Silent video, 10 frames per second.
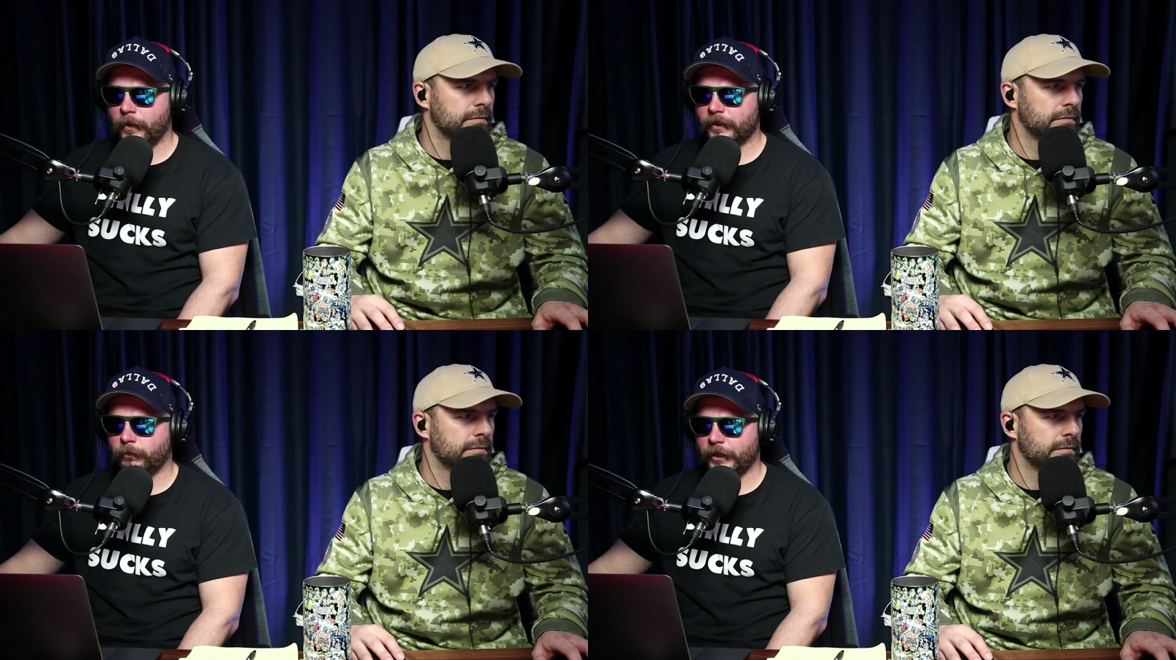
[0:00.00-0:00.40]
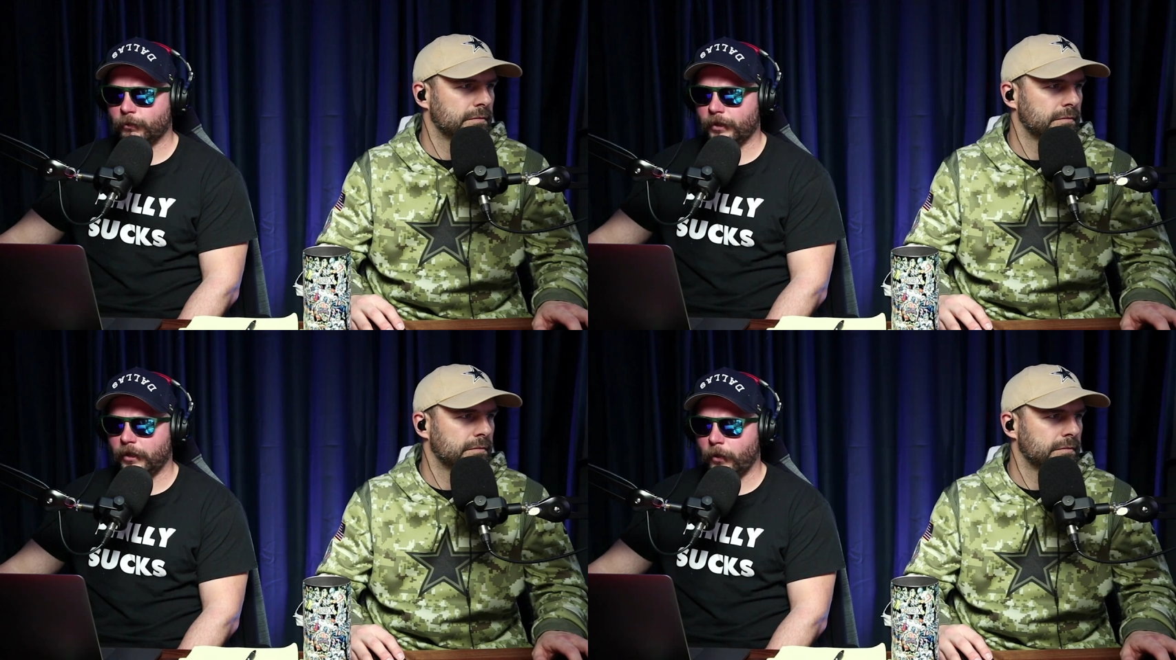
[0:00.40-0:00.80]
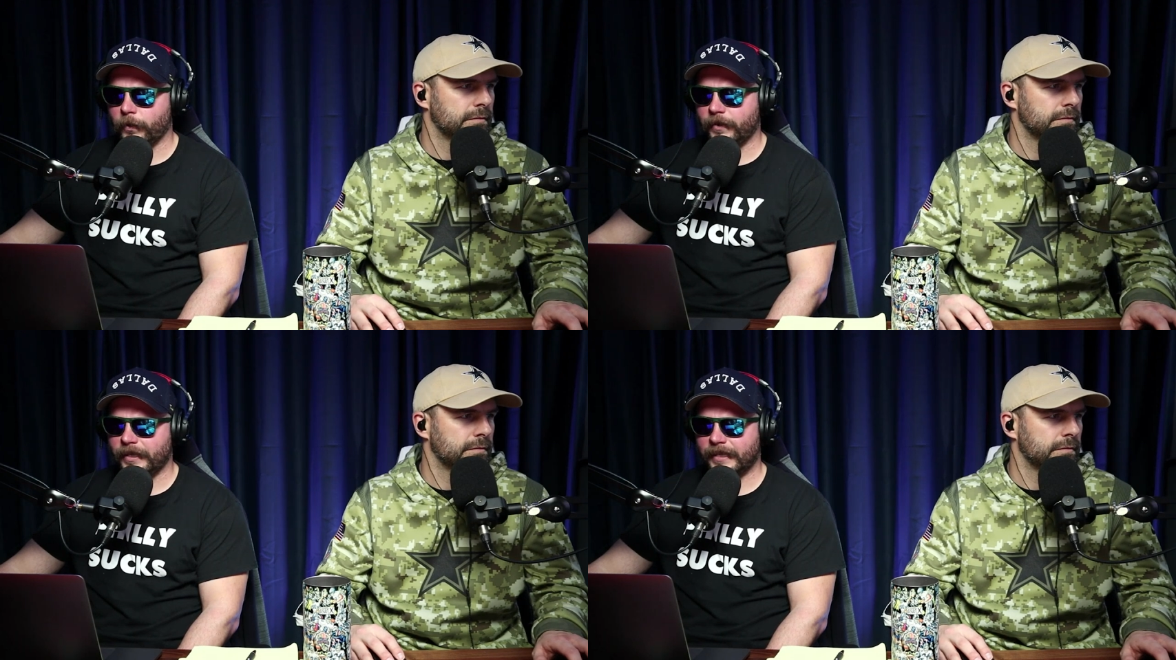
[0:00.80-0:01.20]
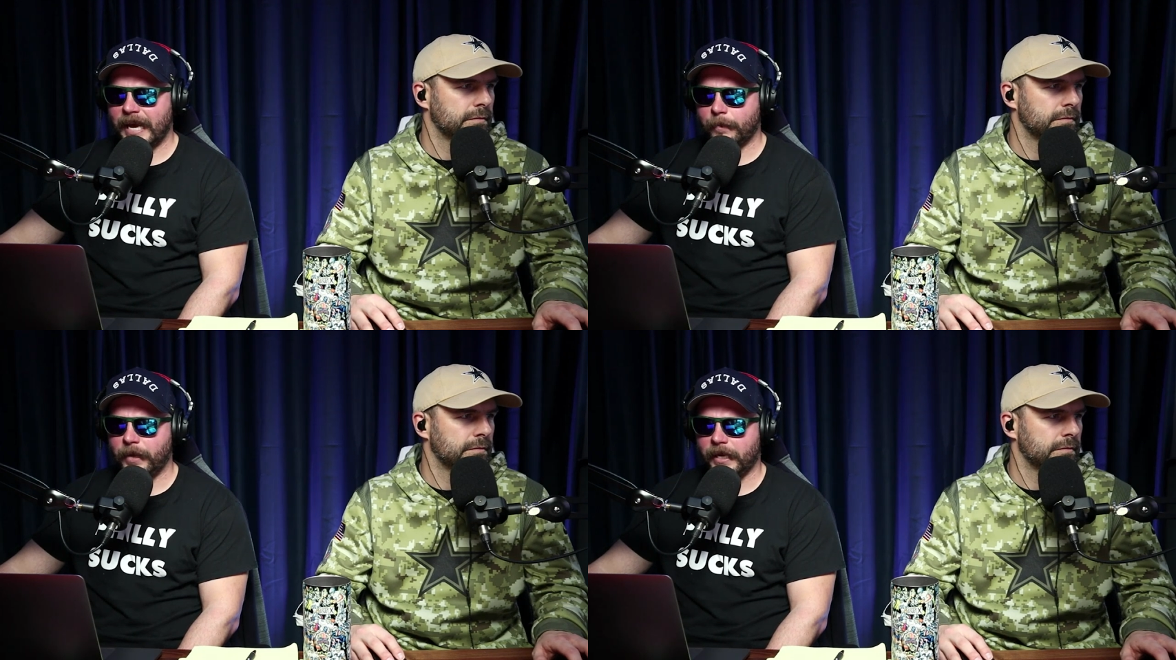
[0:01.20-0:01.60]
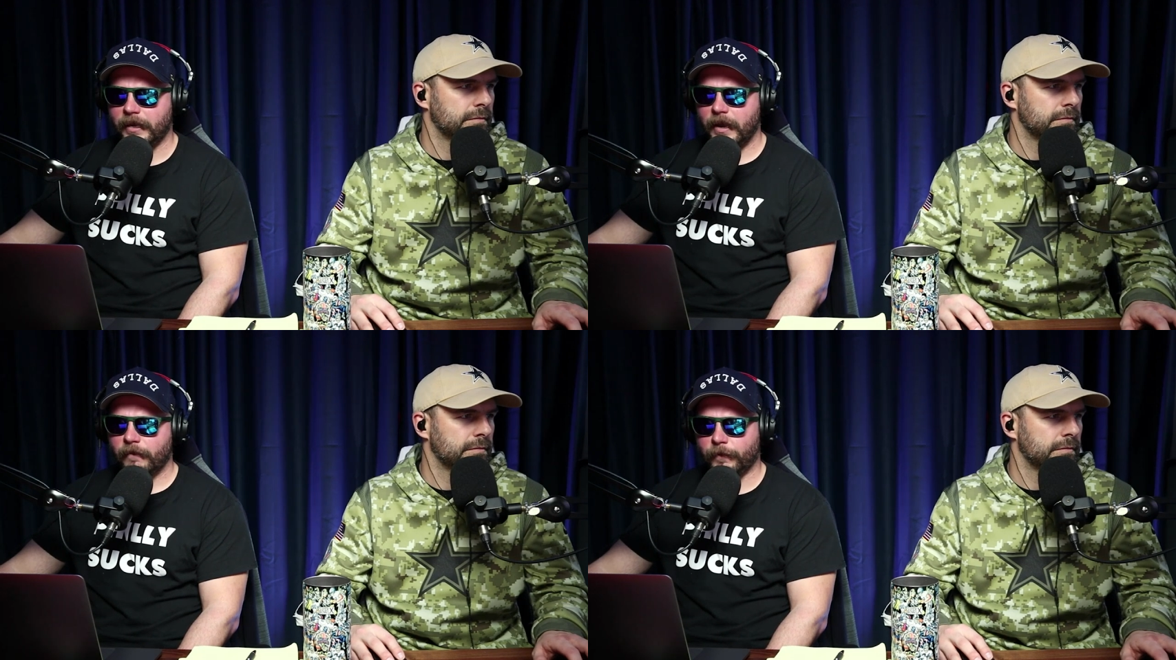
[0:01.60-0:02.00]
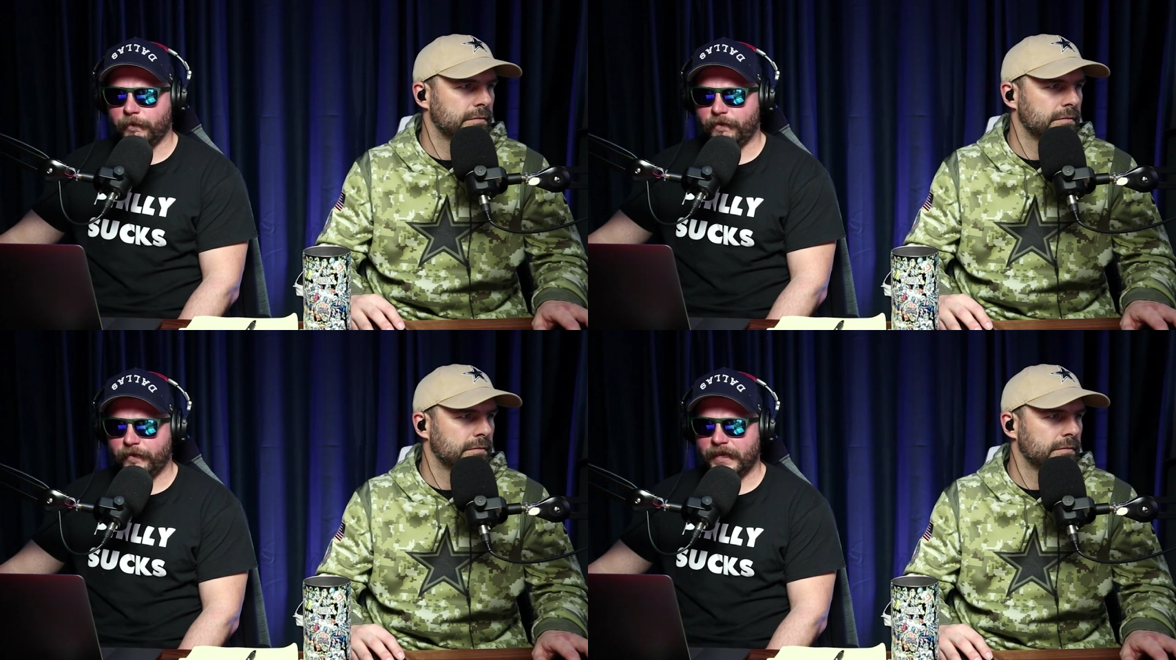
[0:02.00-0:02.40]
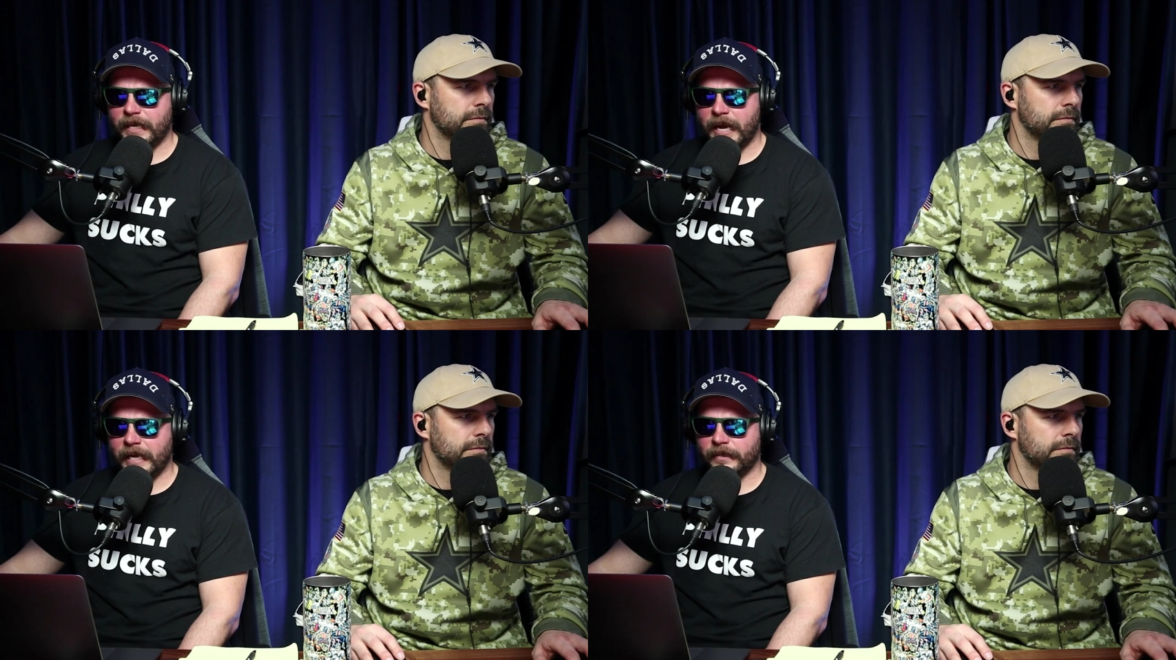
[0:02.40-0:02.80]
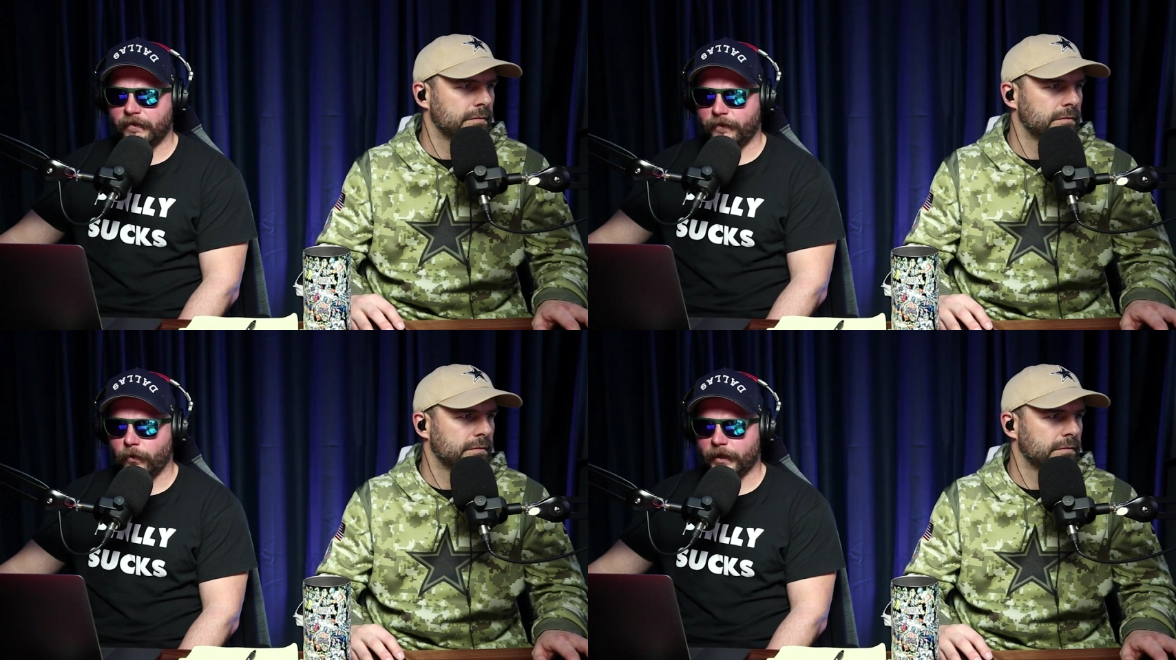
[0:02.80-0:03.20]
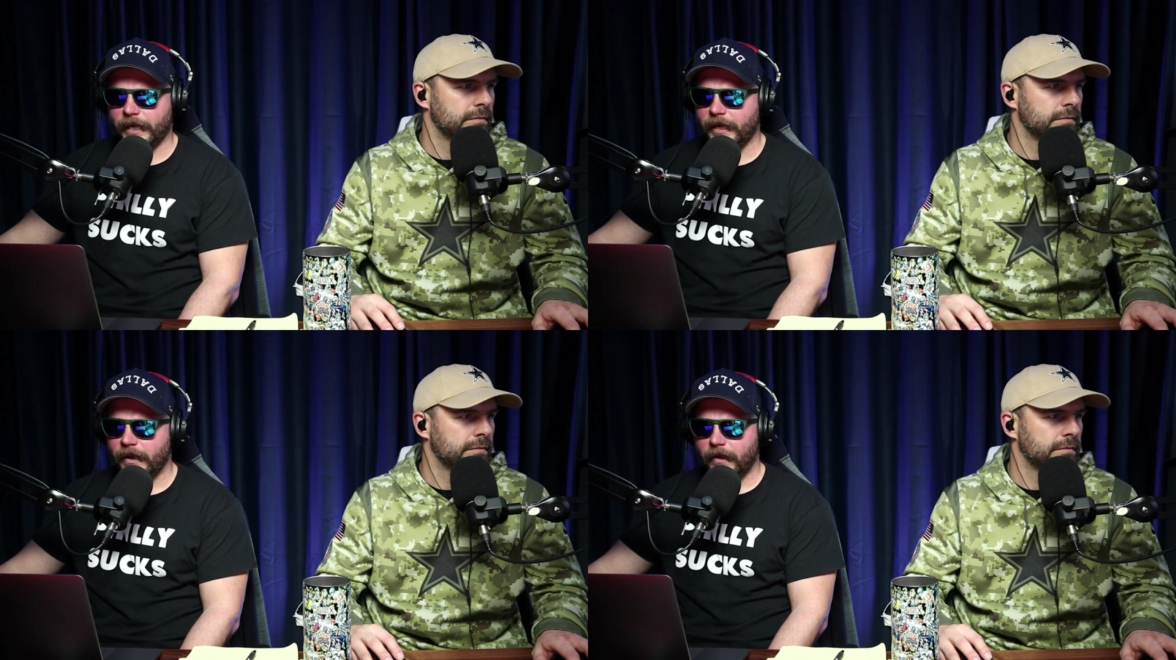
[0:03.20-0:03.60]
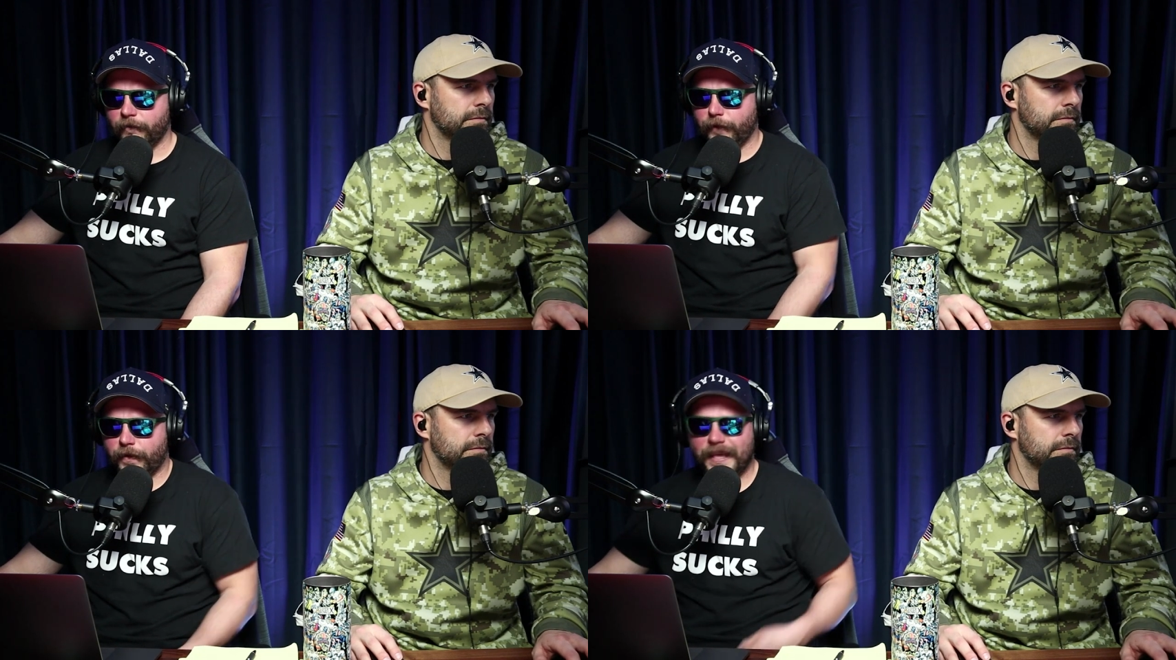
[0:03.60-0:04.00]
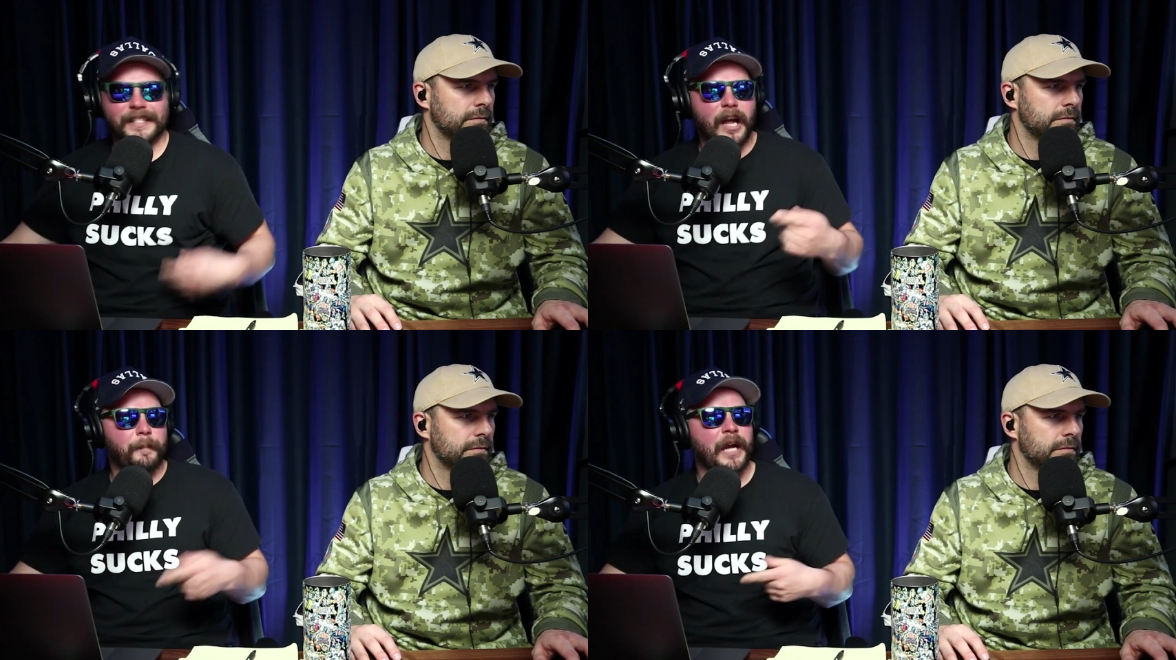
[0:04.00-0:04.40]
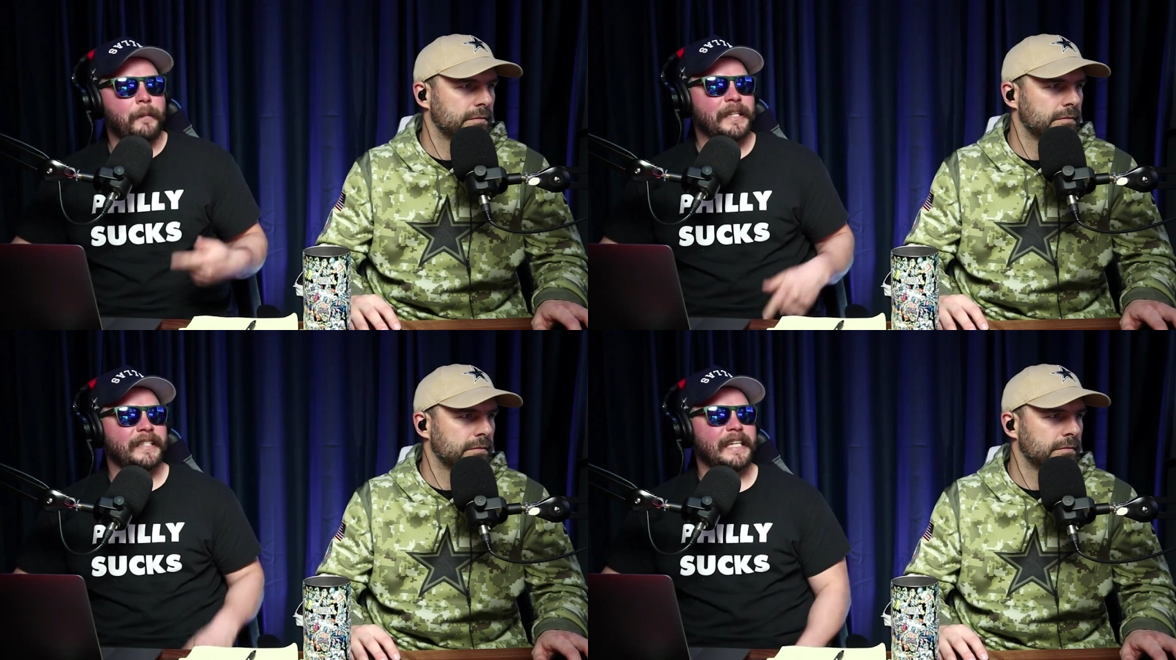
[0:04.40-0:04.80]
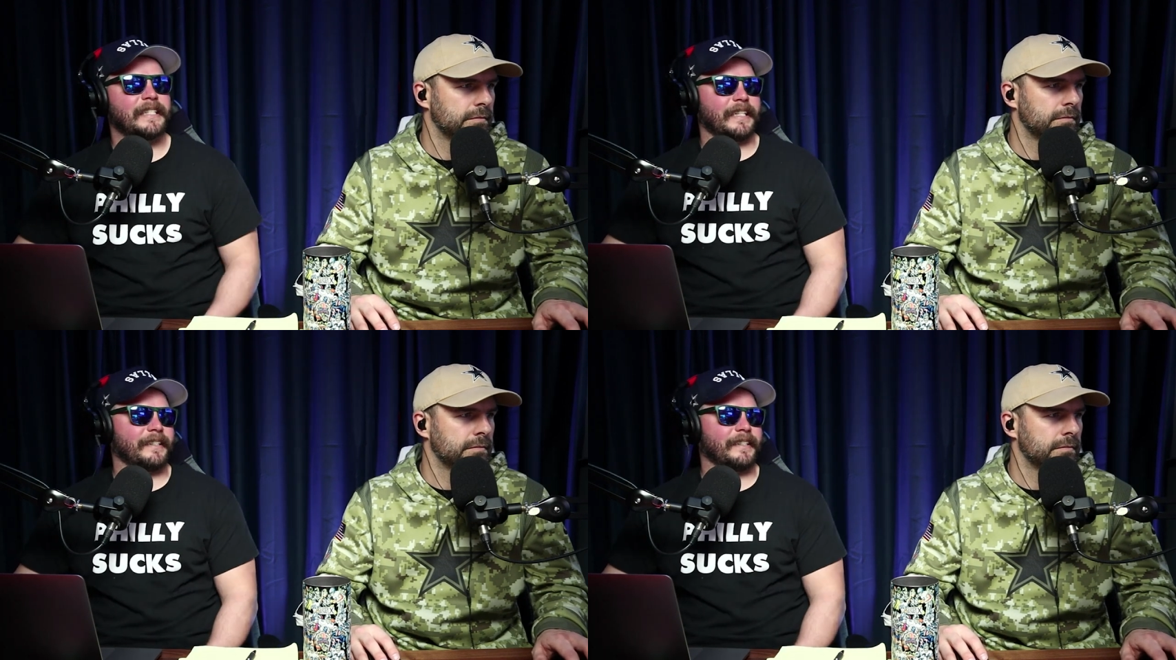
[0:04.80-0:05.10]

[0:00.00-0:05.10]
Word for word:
Speaker 1: which would lower this cap hit from 59 to 40 for this upcoming season.